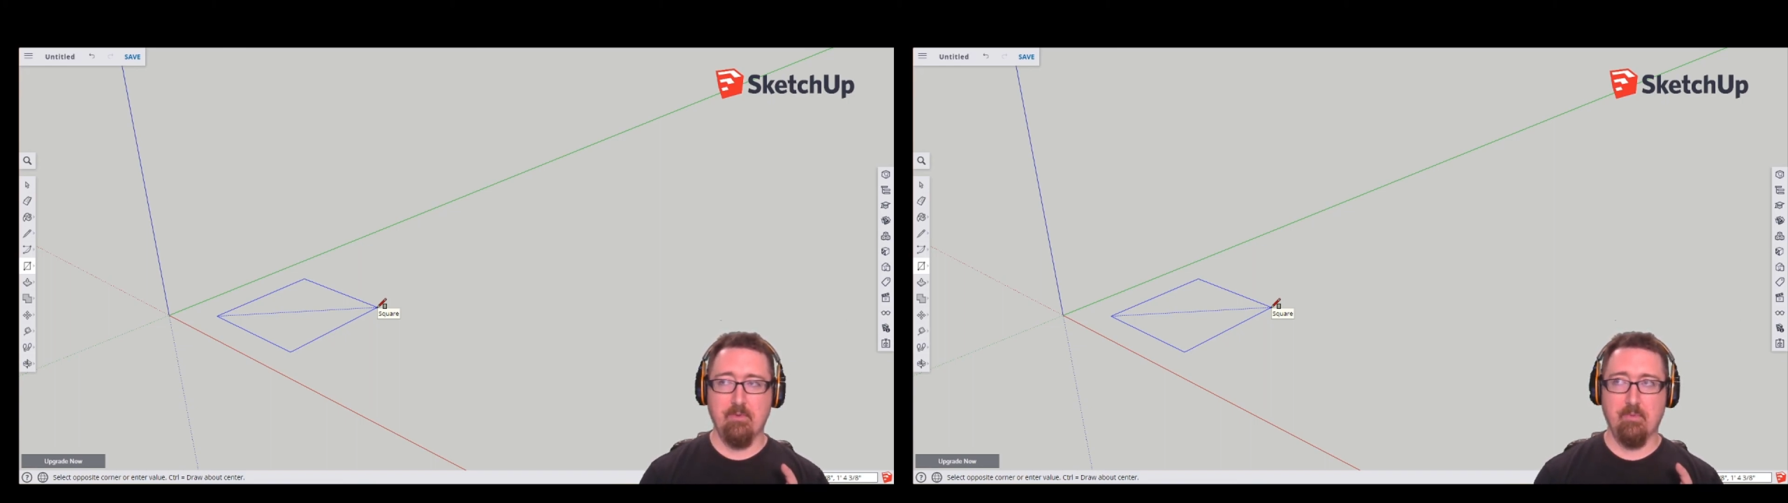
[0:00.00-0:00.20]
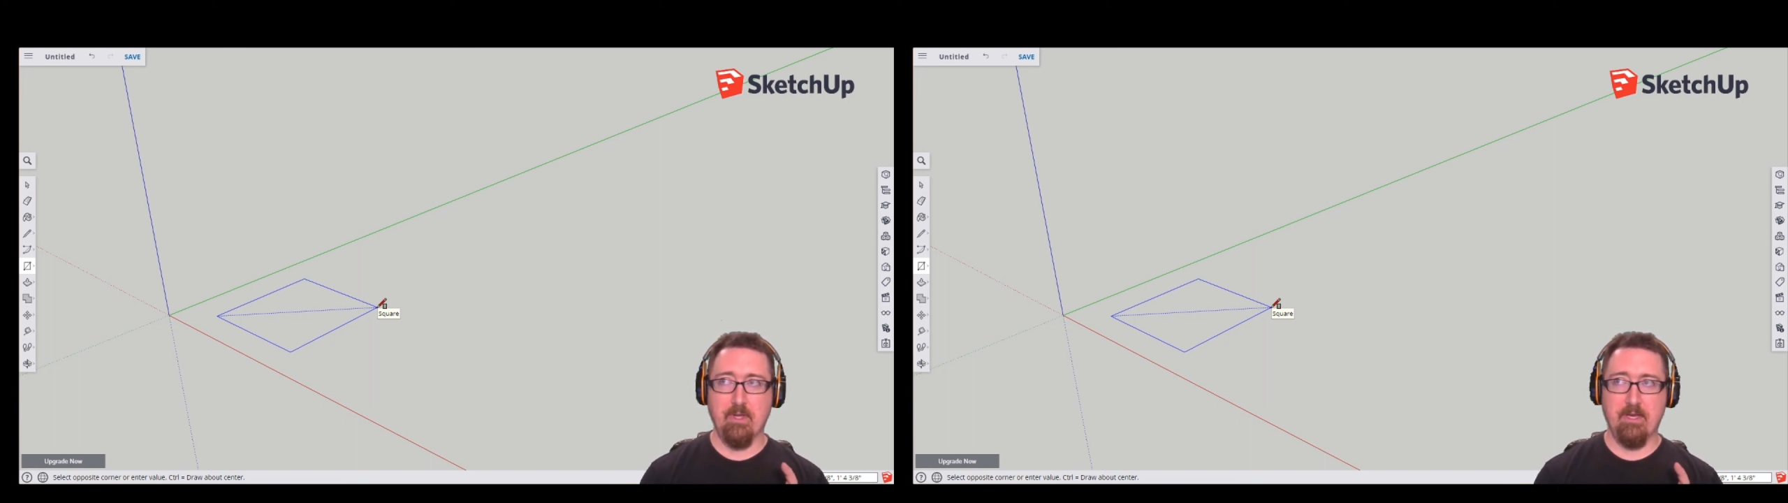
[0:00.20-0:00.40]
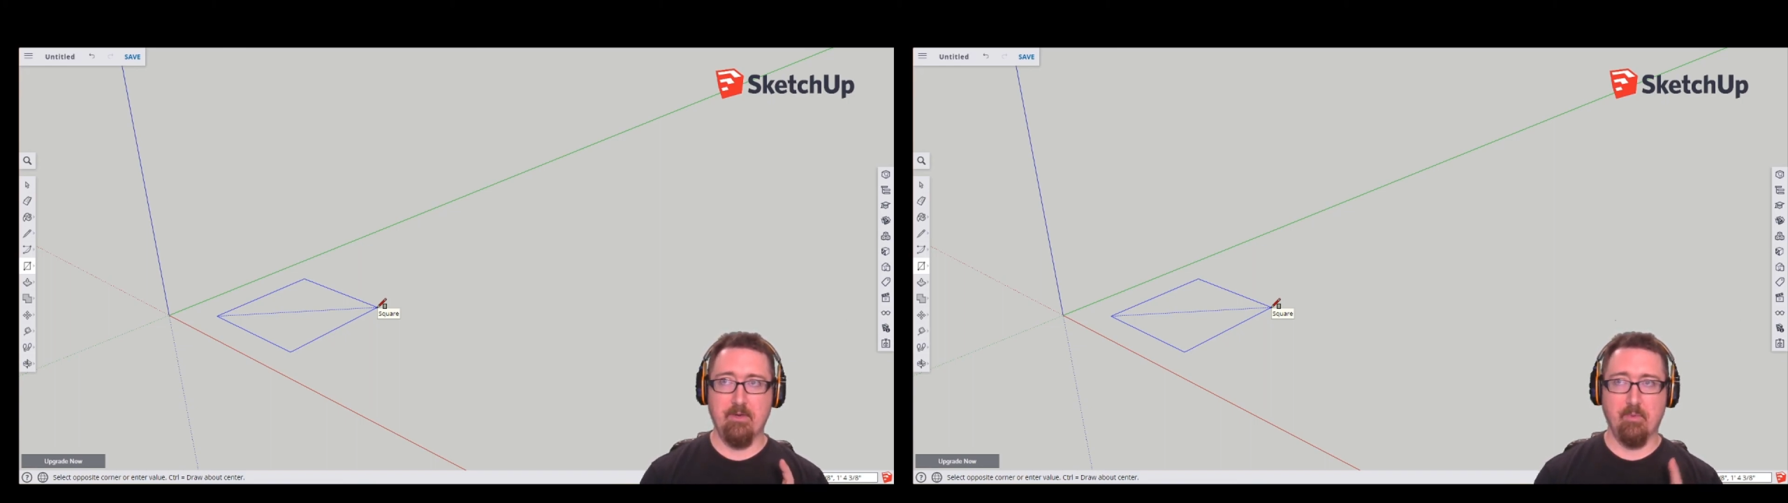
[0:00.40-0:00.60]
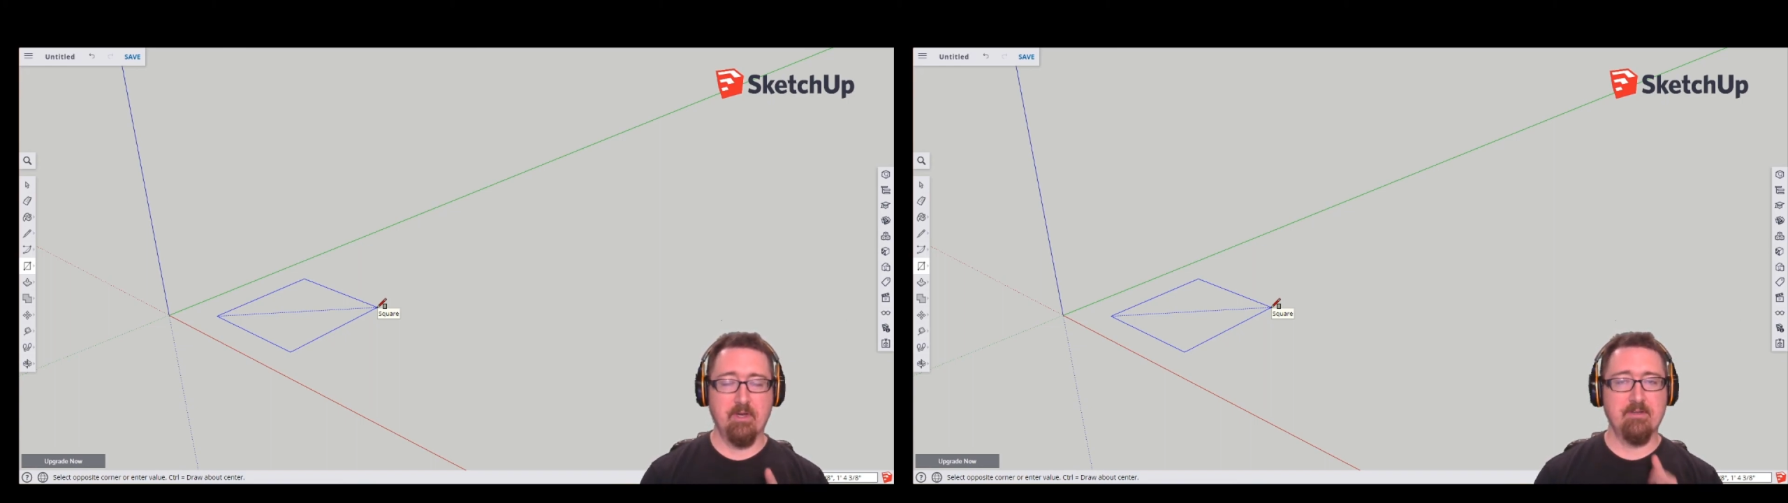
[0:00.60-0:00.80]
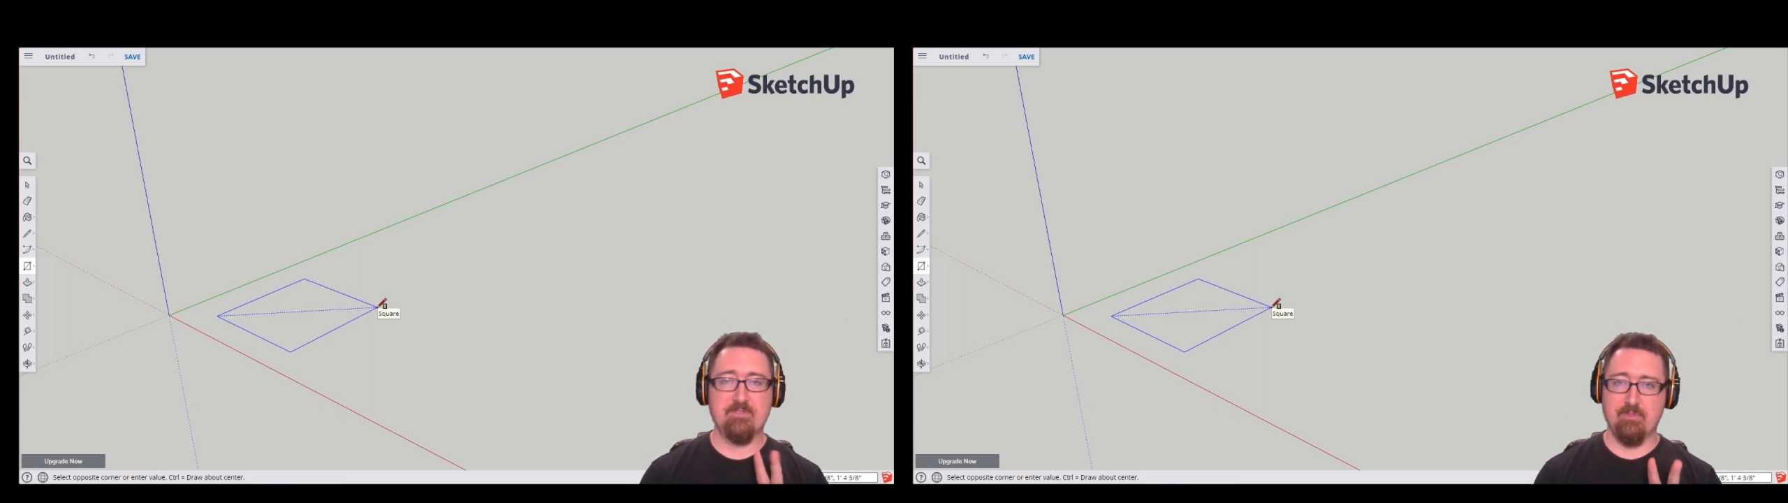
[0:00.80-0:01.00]
when
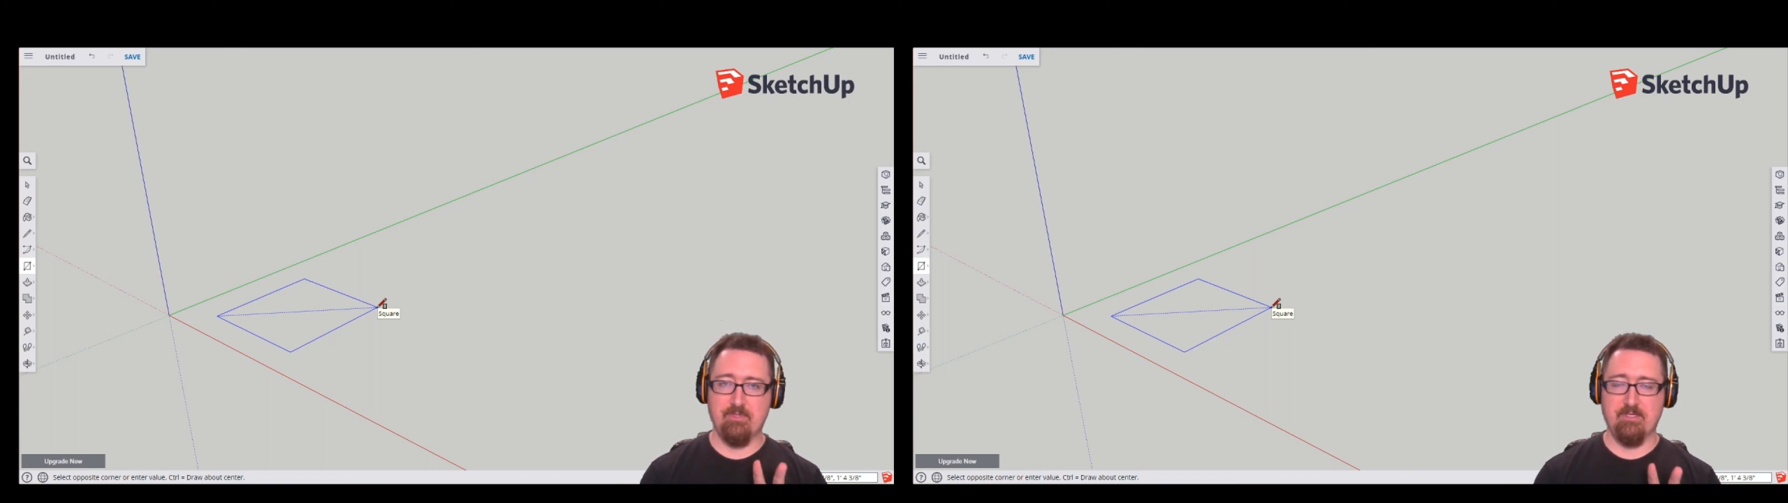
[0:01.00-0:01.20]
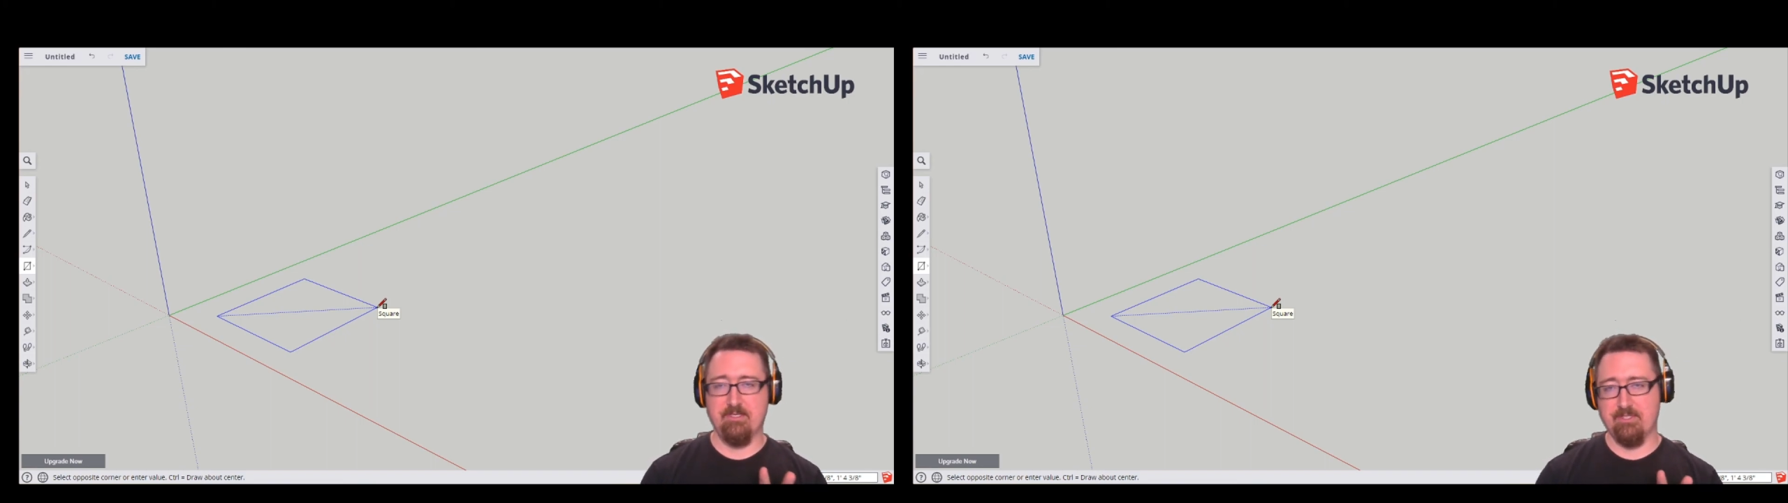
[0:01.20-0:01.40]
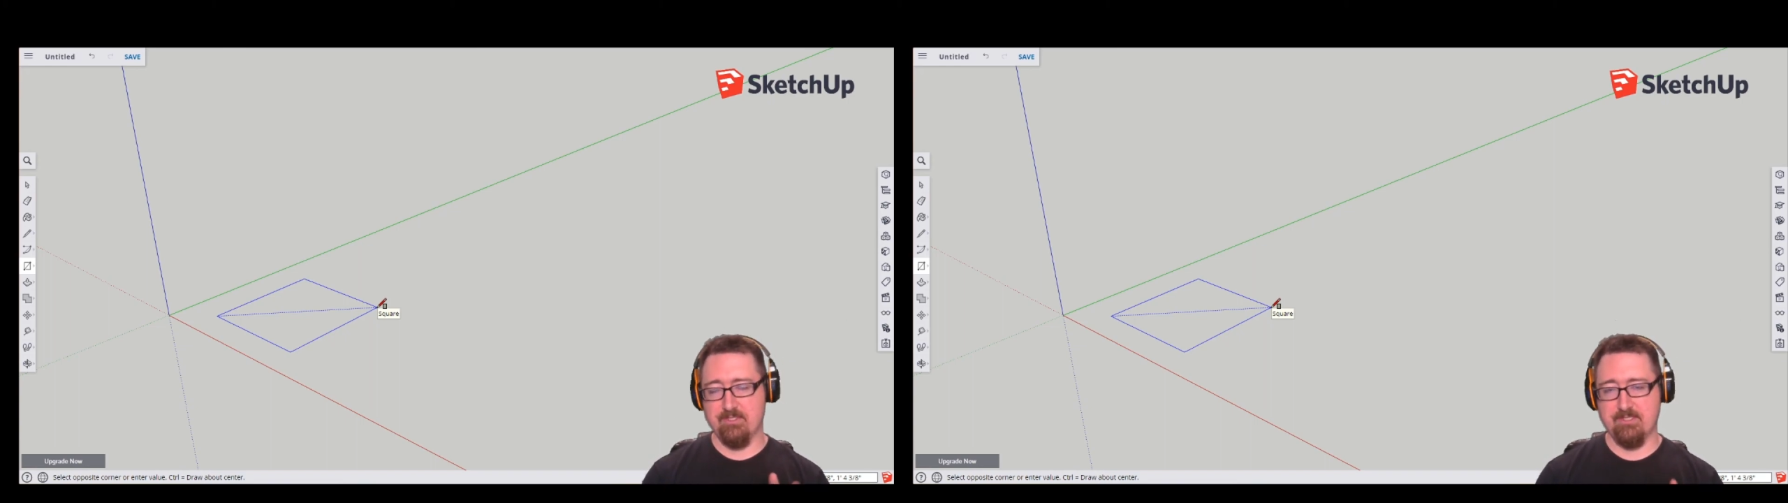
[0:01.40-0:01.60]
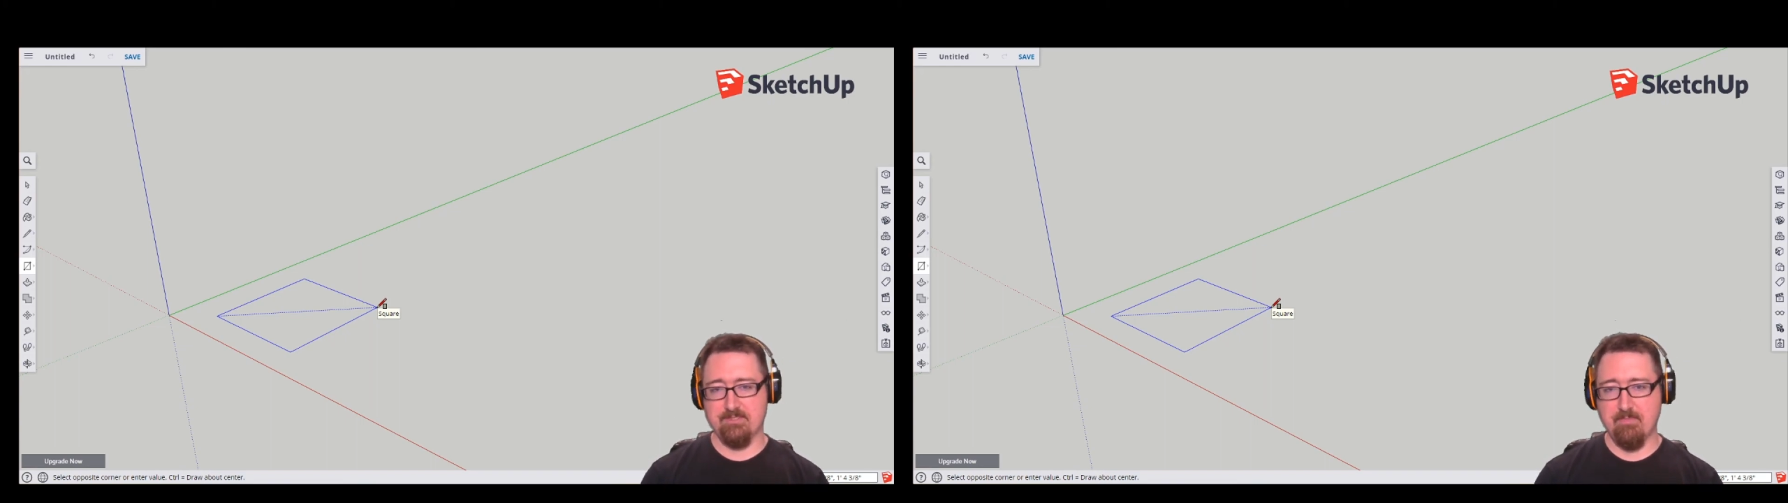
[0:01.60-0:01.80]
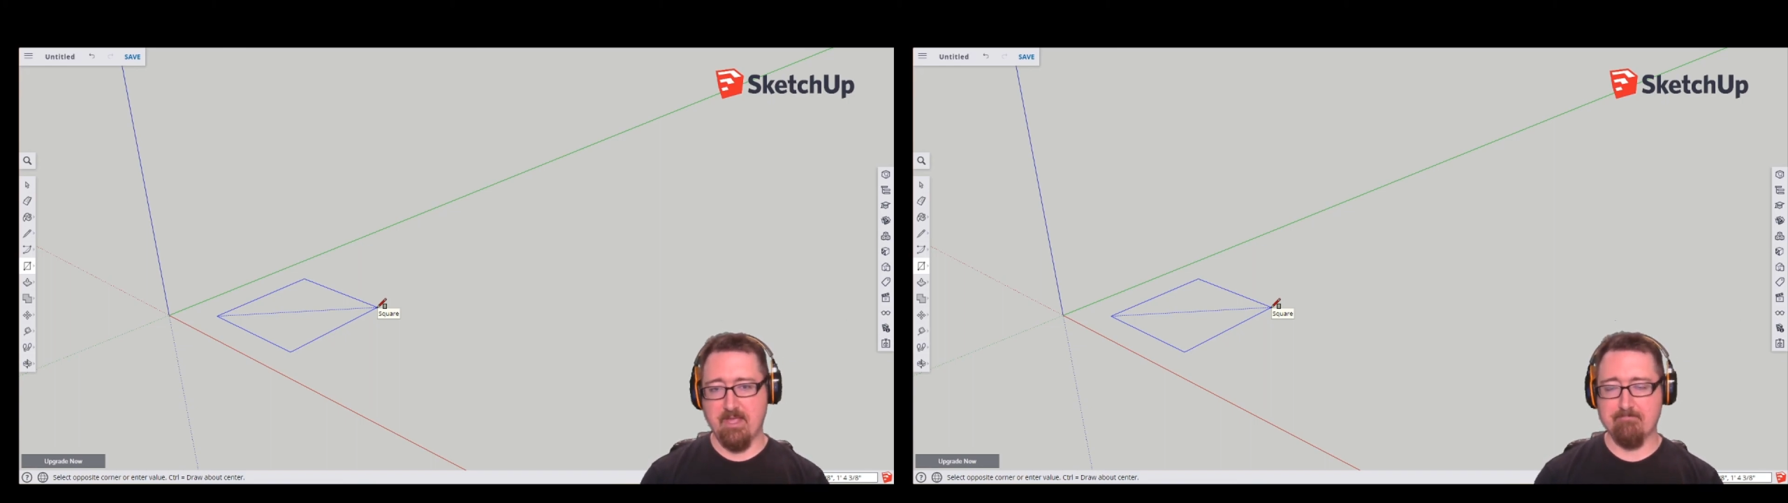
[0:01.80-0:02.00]
one of two conditions
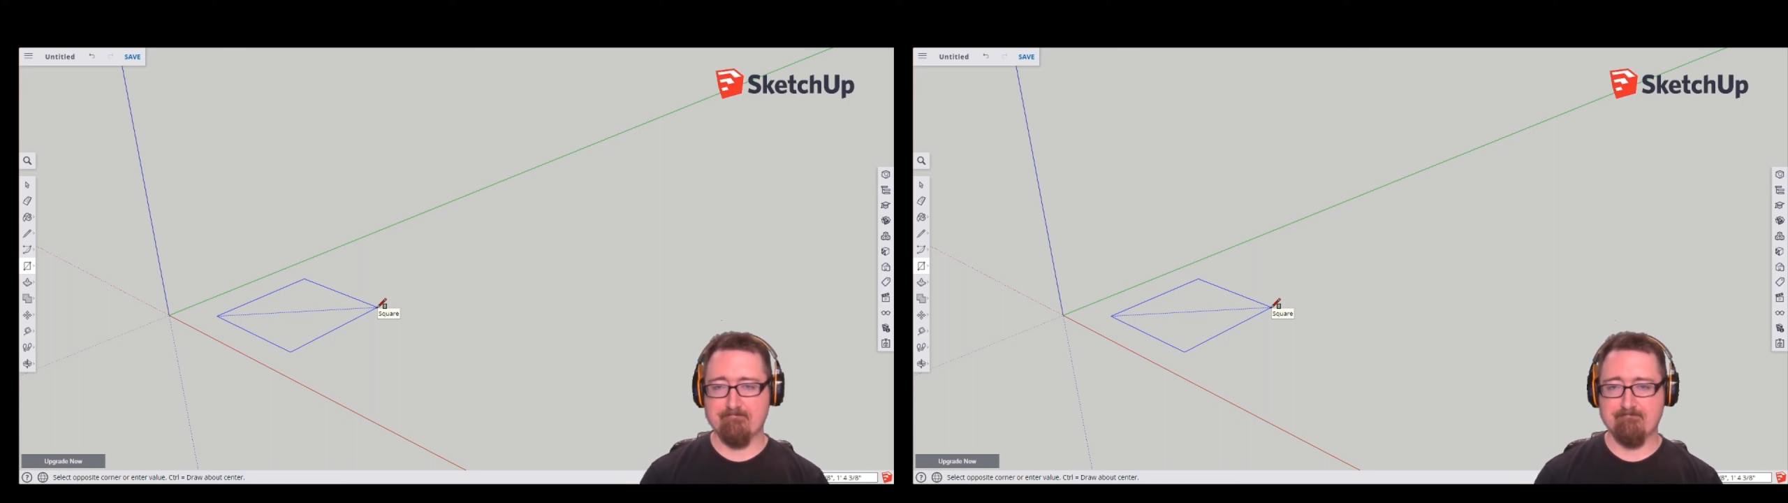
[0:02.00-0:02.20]
is met.